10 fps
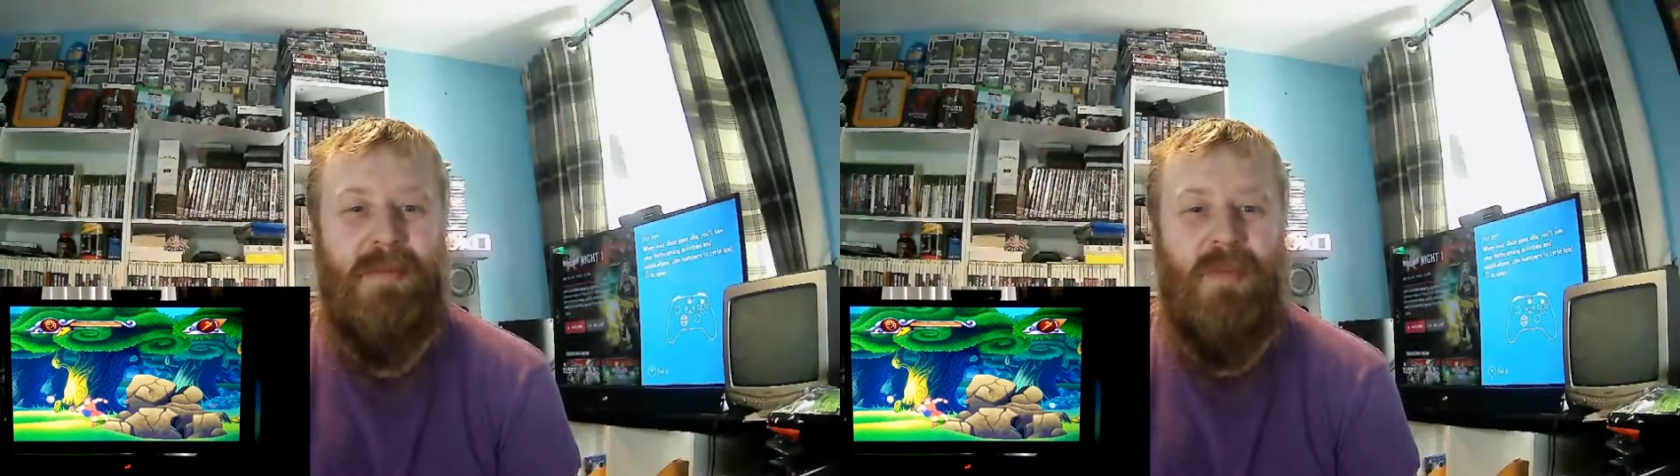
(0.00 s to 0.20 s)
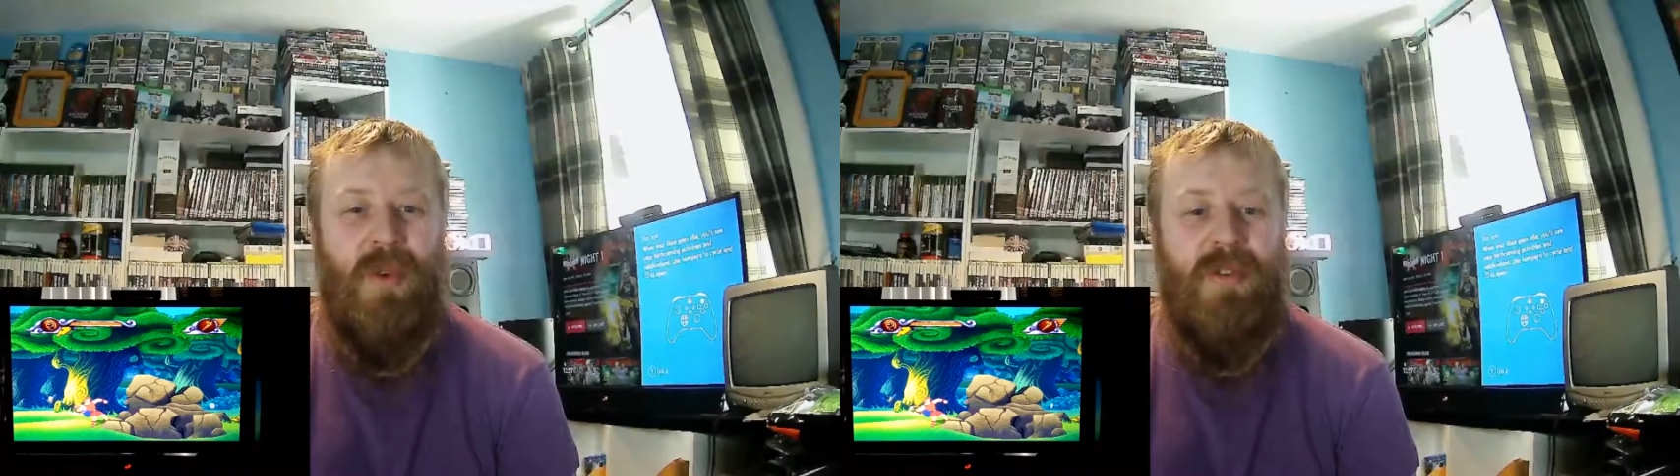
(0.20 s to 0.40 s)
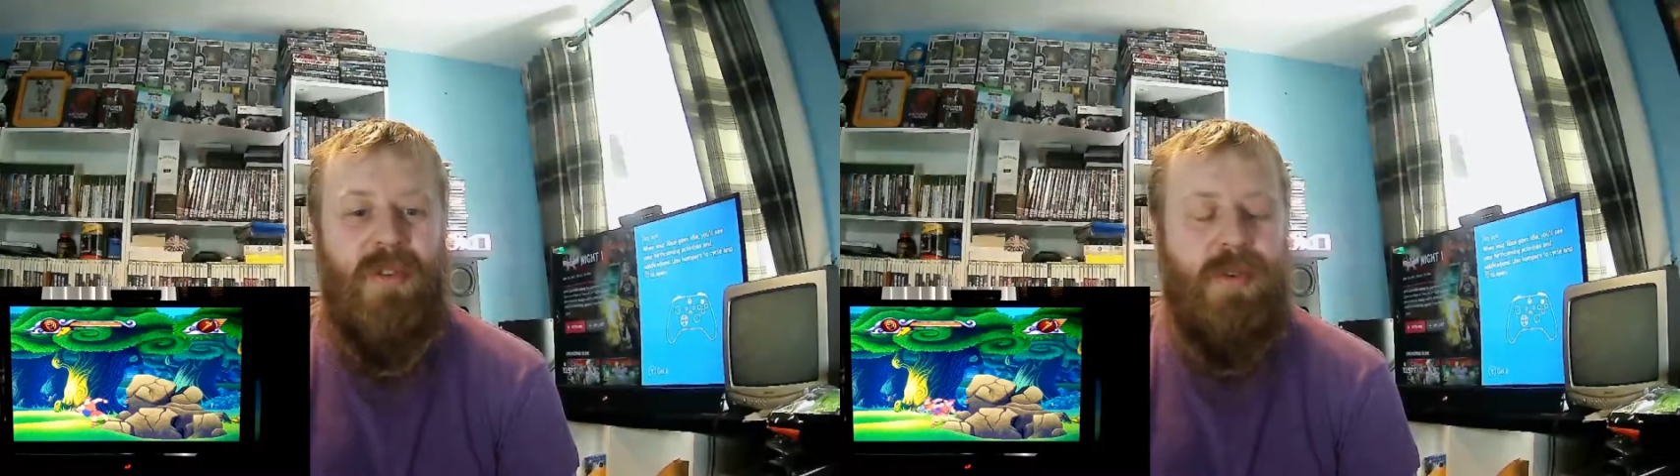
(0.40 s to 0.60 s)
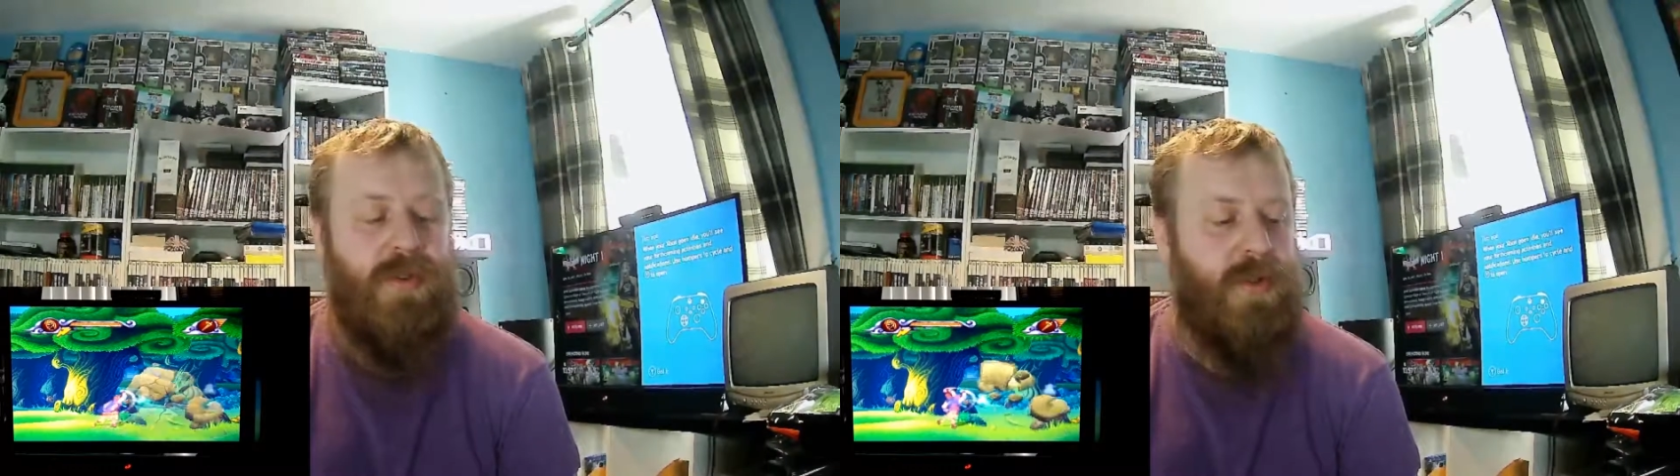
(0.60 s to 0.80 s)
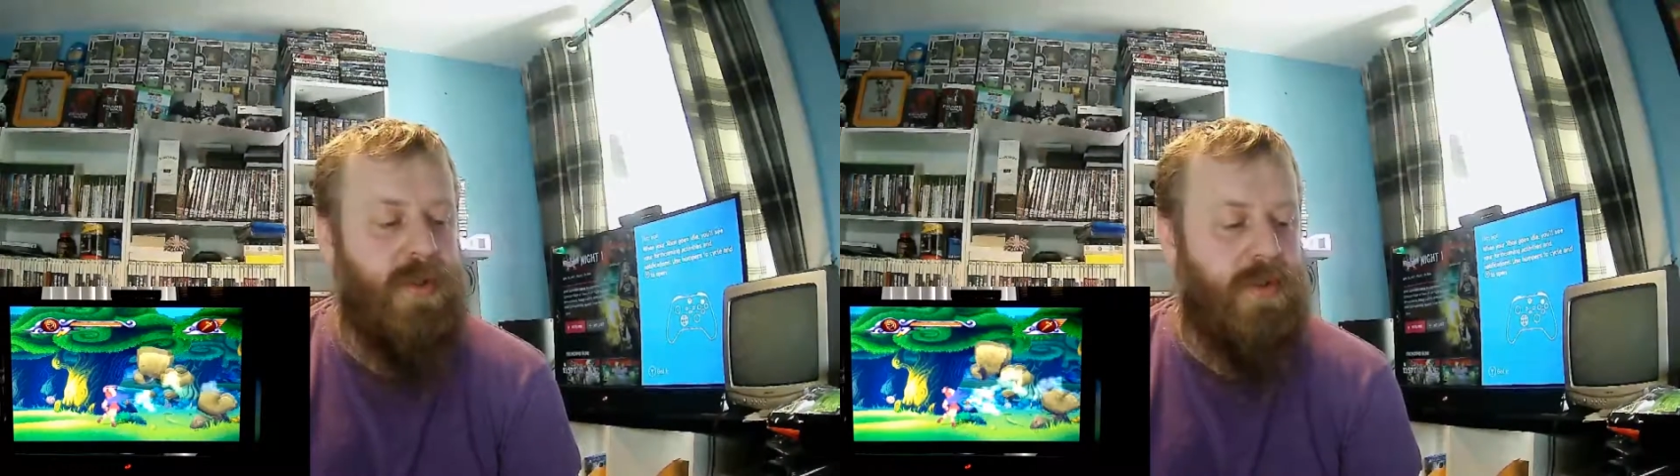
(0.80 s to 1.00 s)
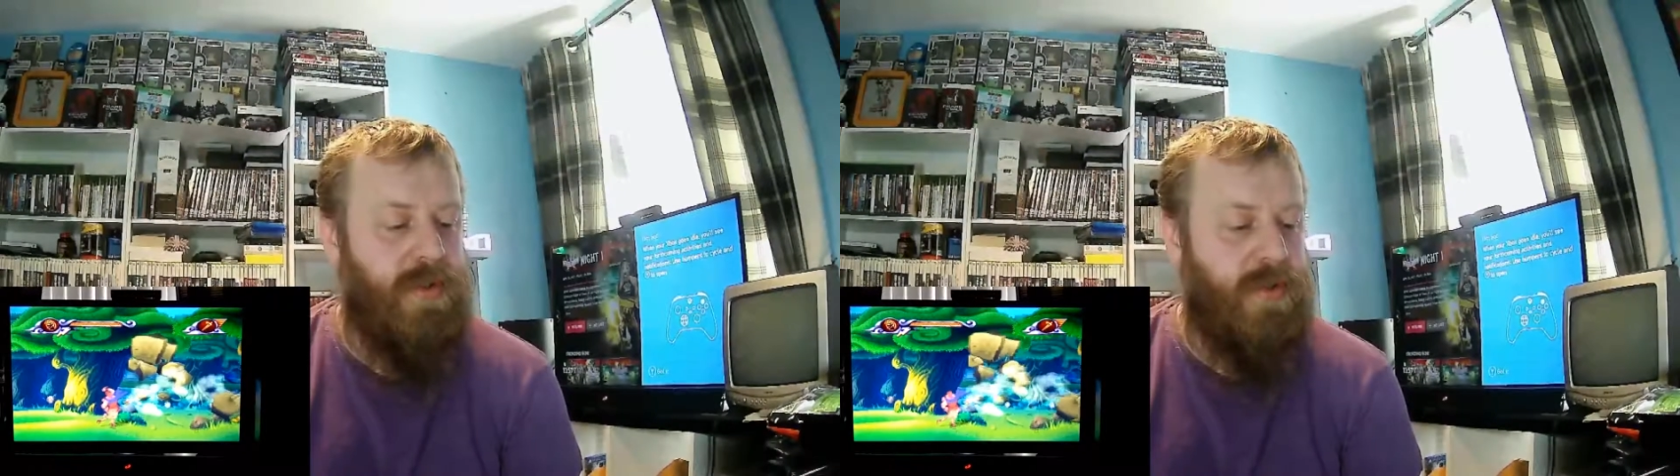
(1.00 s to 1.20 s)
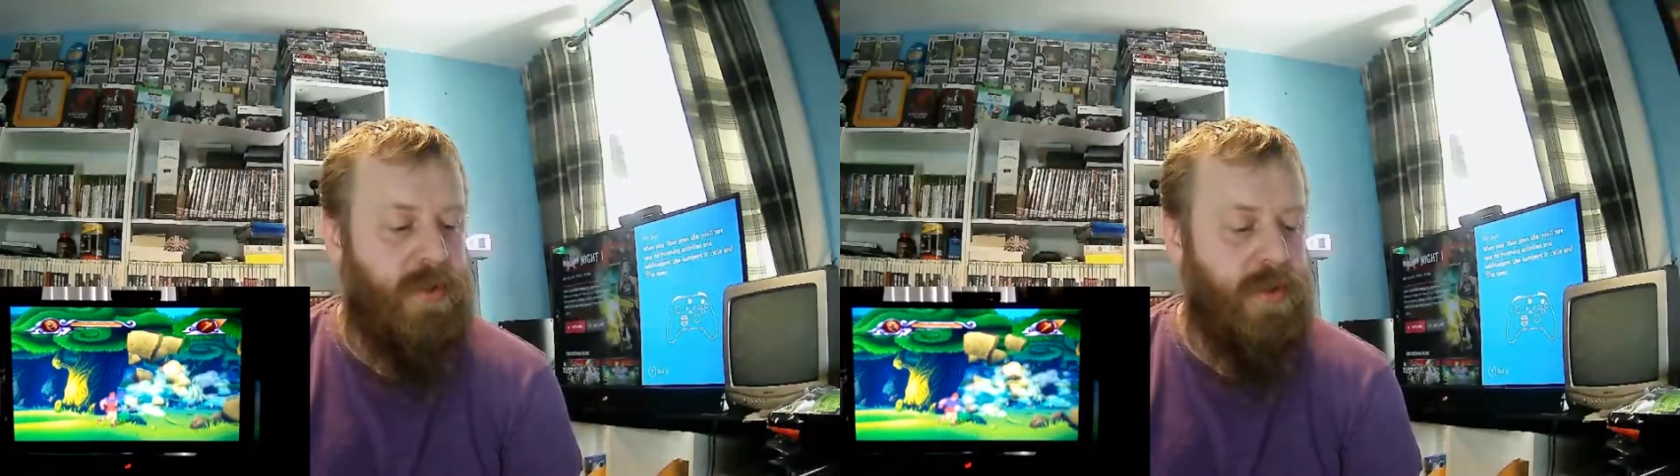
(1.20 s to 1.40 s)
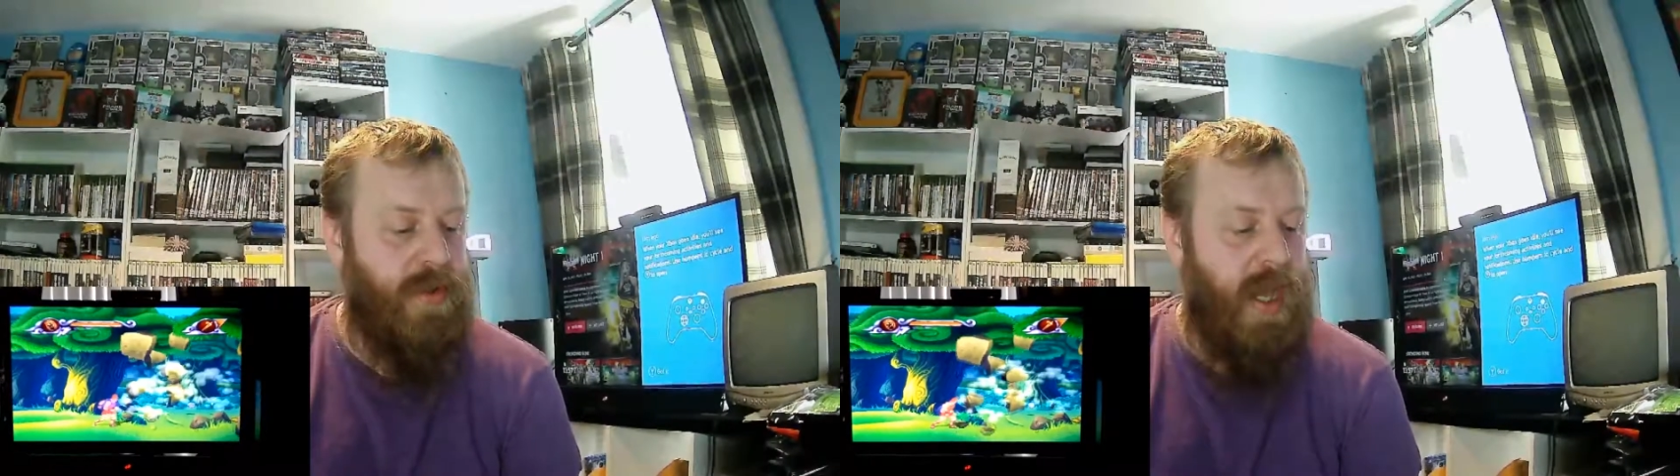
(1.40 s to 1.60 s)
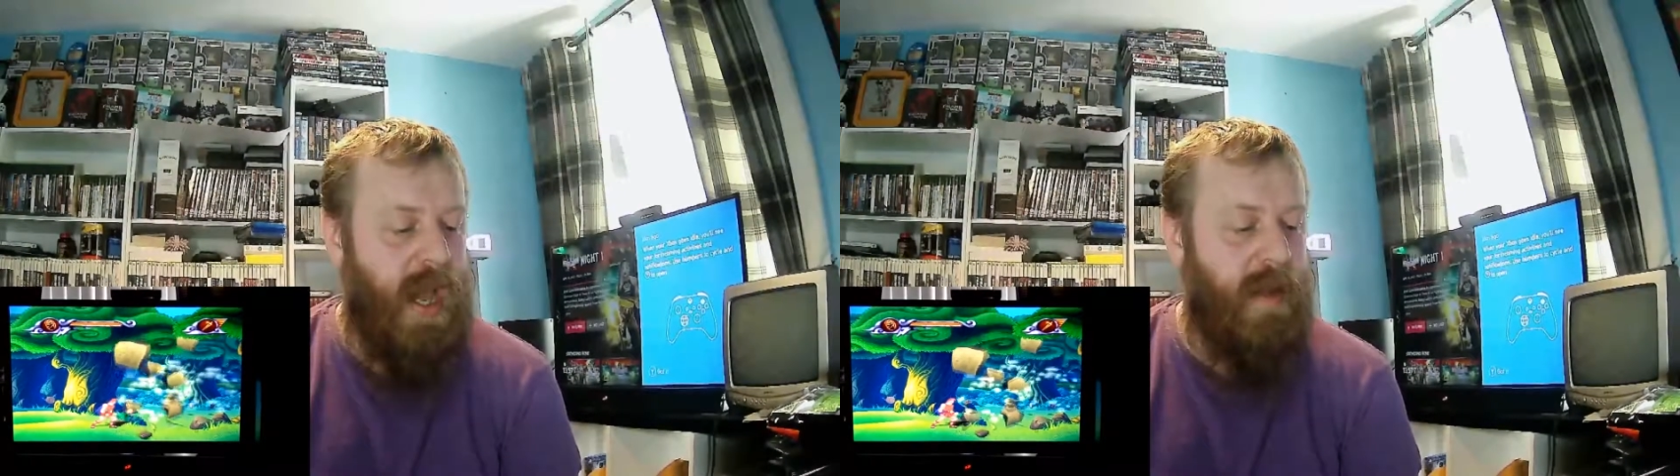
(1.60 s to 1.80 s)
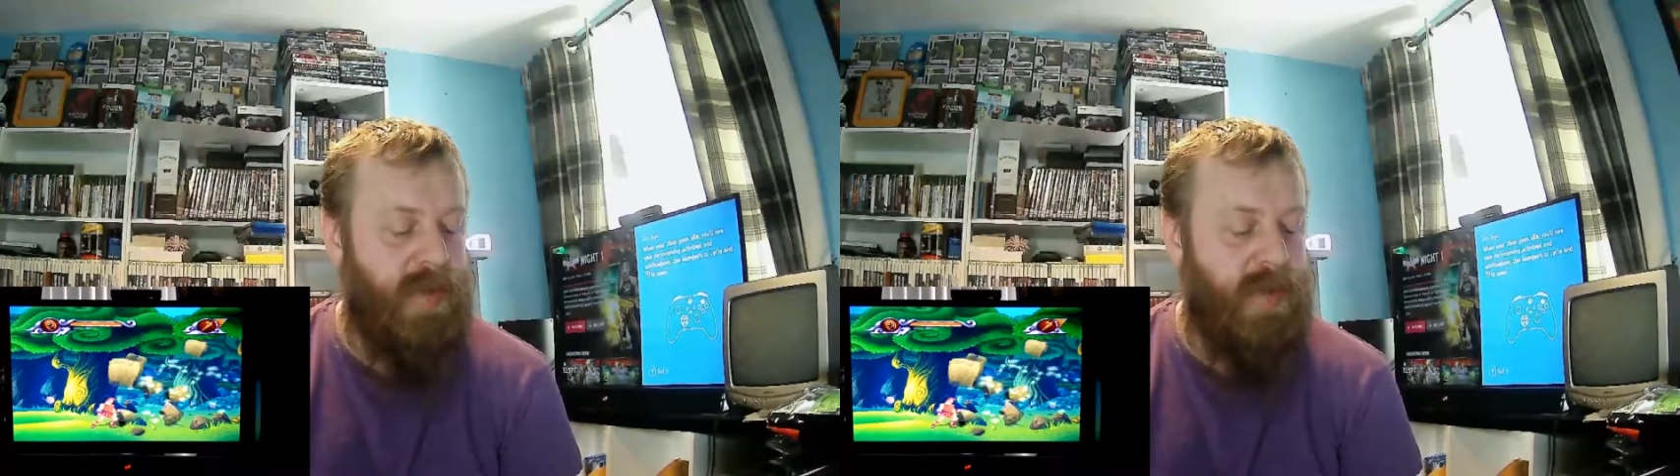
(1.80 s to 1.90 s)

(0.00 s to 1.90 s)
more of those games.